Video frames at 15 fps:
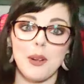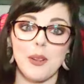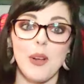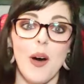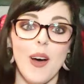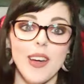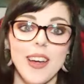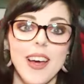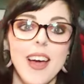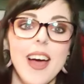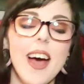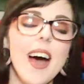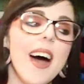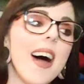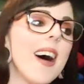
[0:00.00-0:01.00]
a lot.
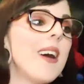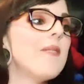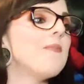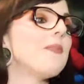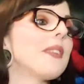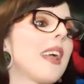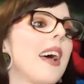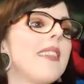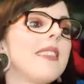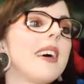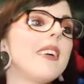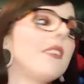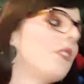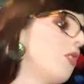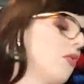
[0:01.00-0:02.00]
And
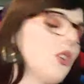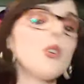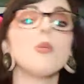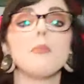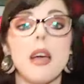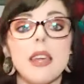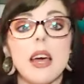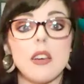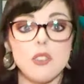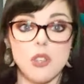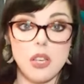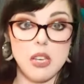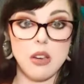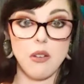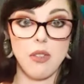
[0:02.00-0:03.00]
then, so you might
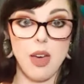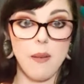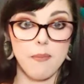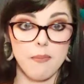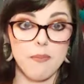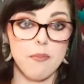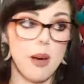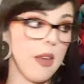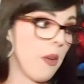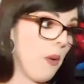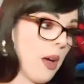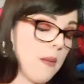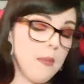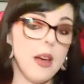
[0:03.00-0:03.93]
actually hear them, by the way.